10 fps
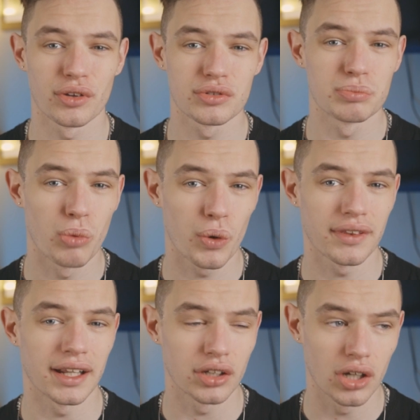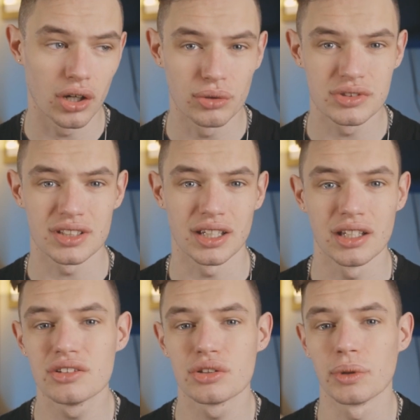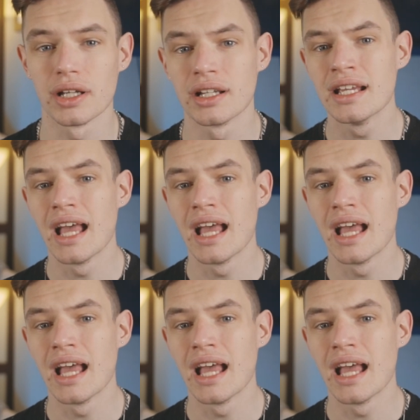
There's more that goes into it.